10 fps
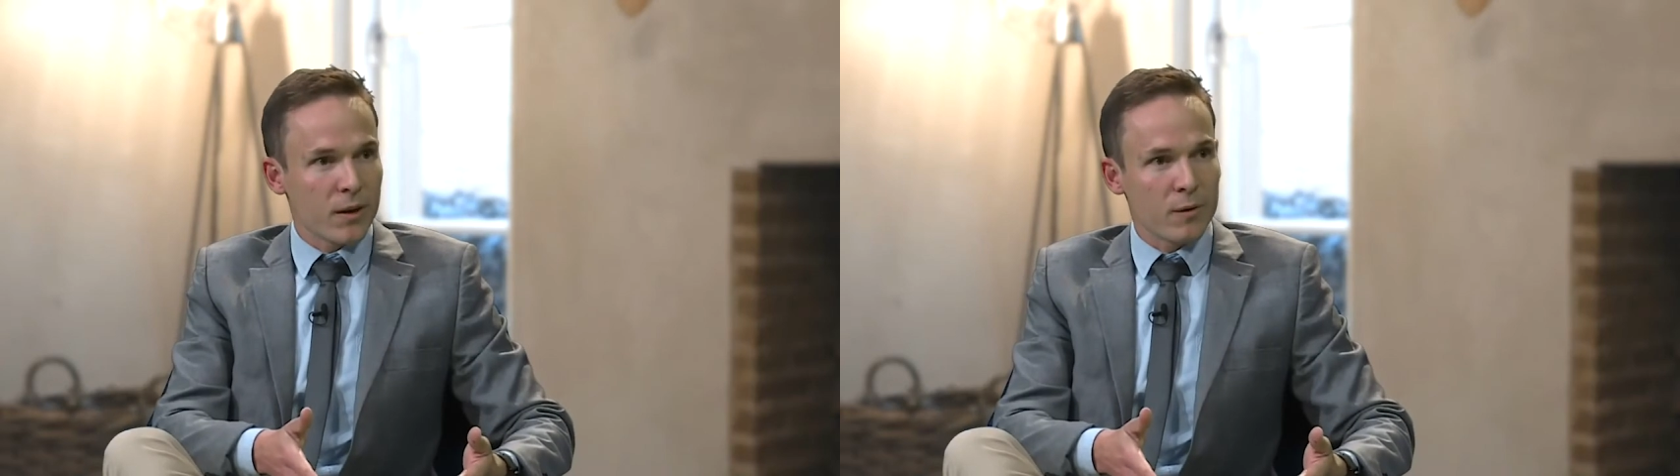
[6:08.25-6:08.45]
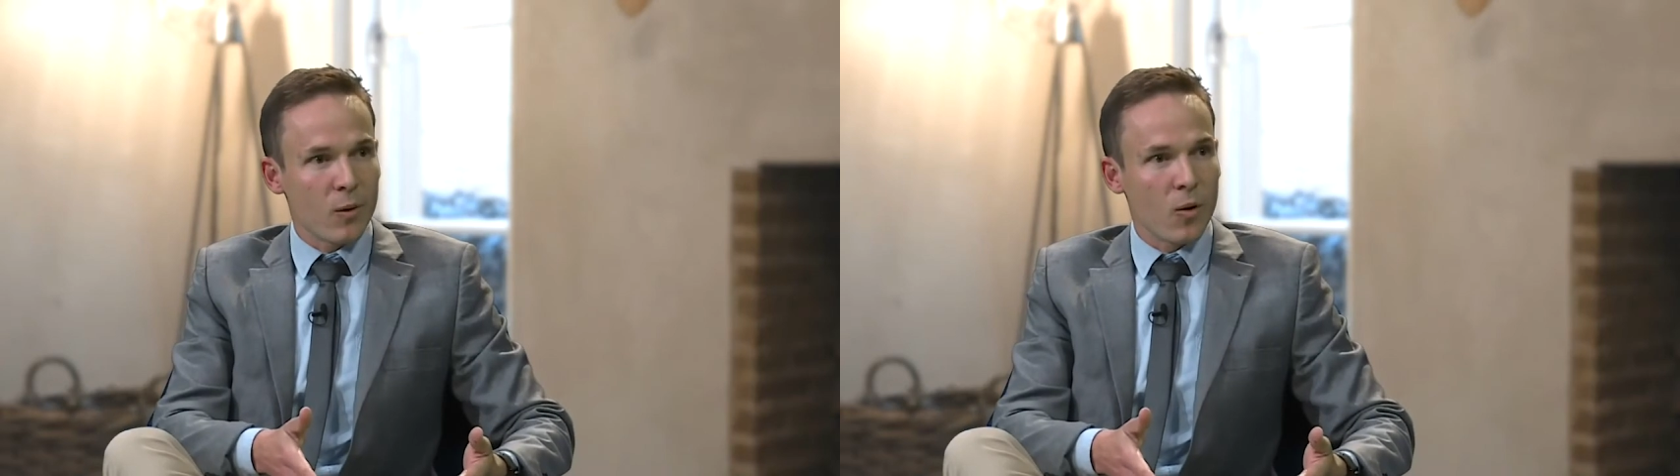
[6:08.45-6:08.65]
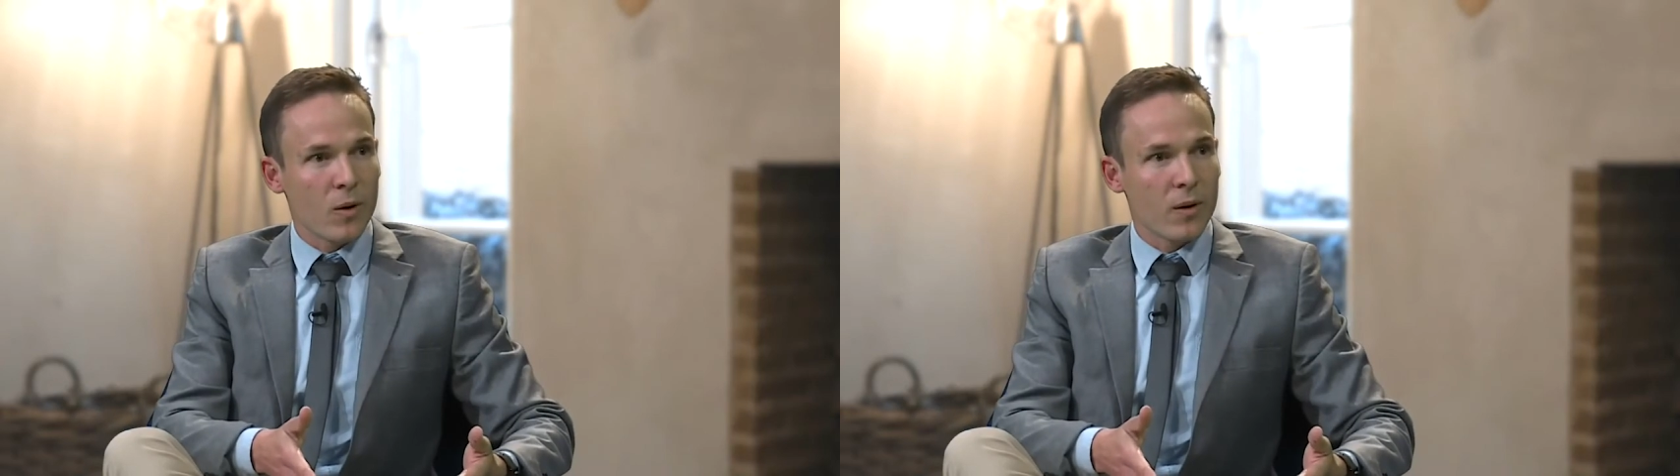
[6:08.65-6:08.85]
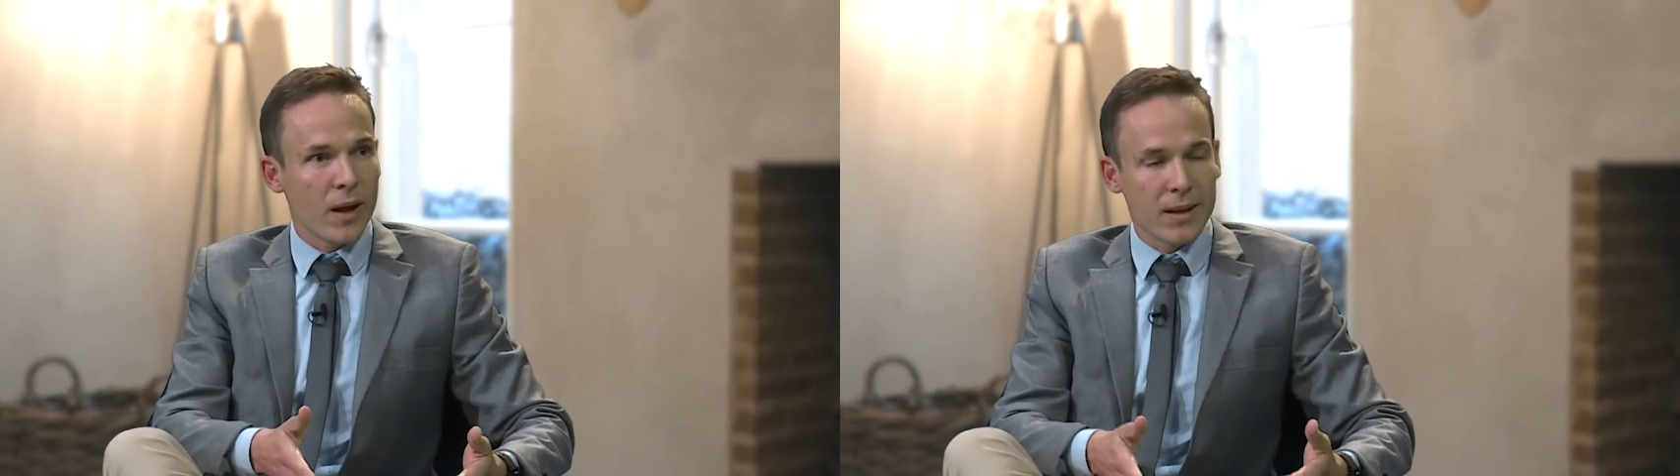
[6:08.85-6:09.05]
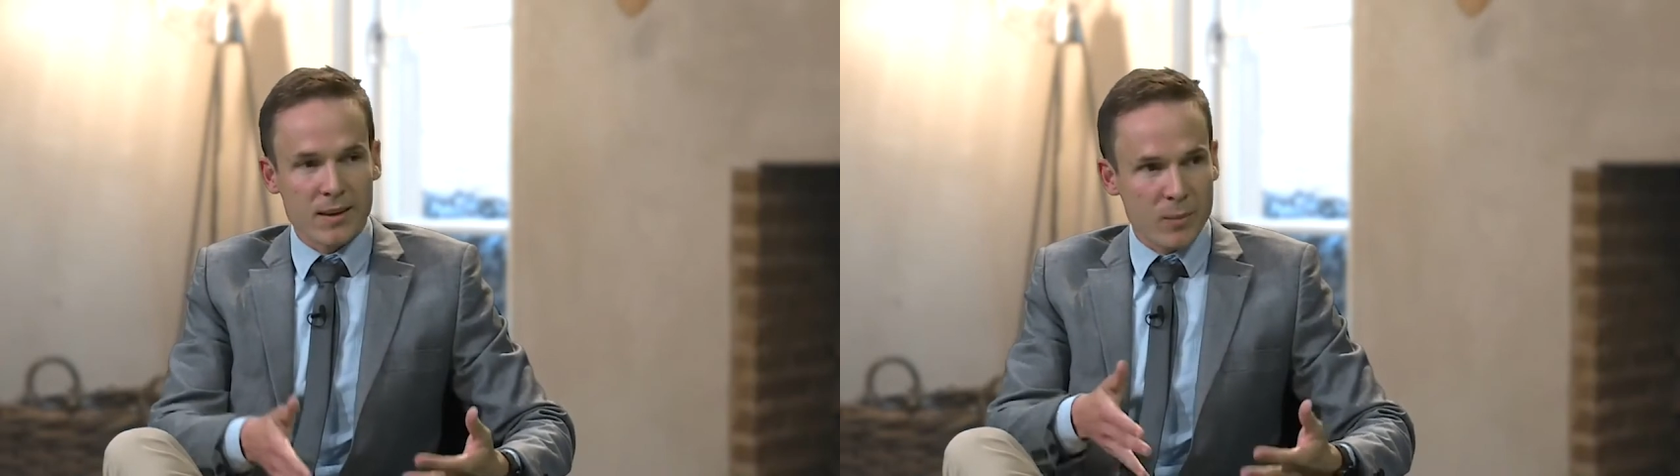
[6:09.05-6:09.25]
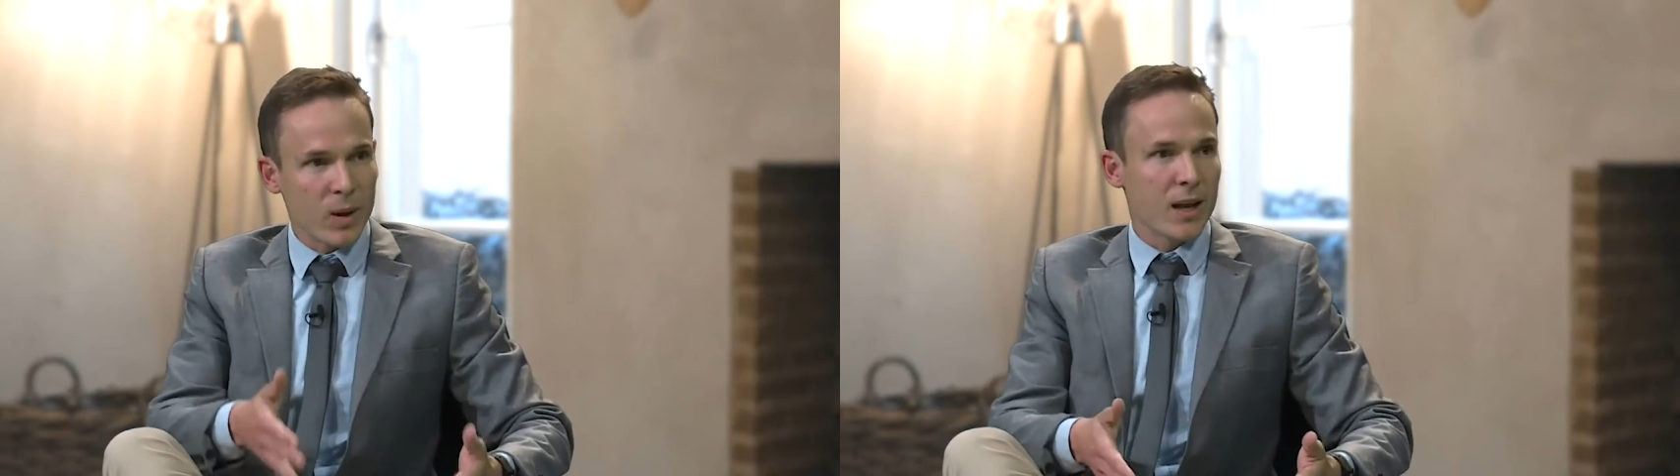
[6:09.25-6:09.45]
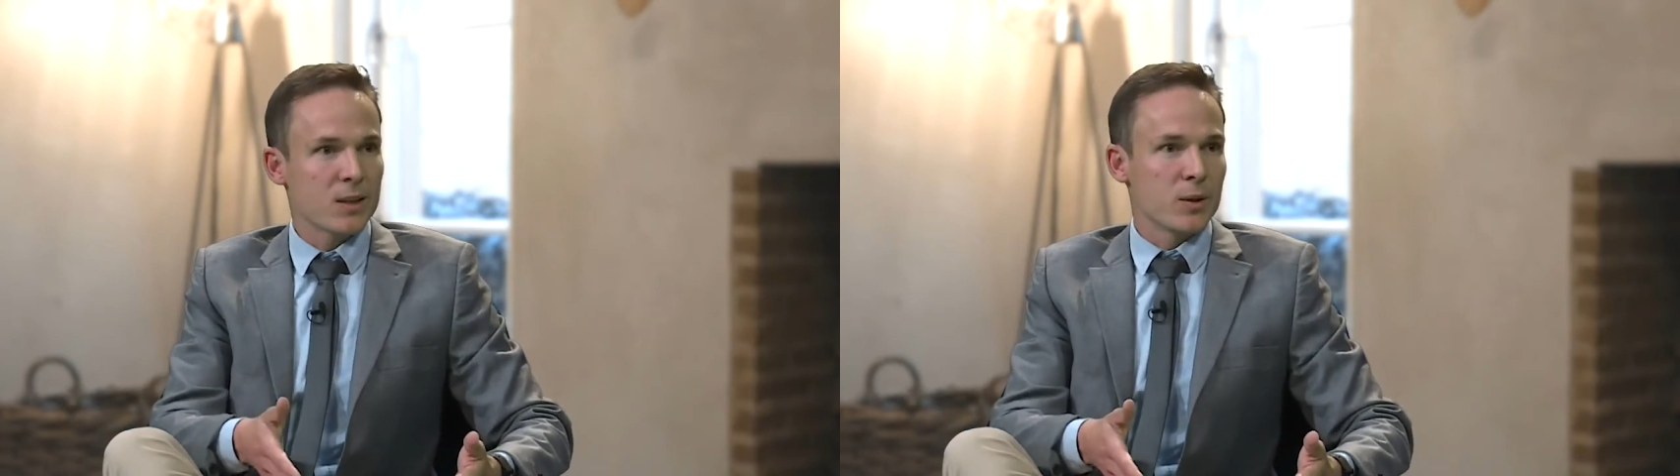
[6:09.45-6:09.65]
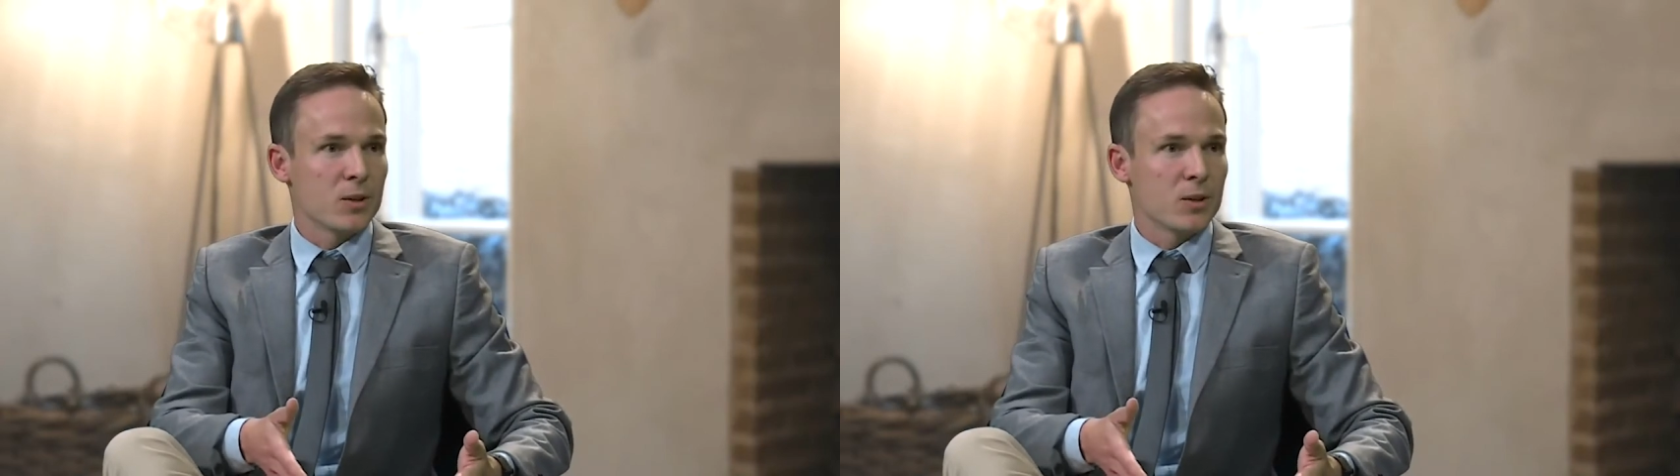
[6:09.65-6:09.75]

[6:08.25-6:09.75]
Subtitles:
for and apply to it,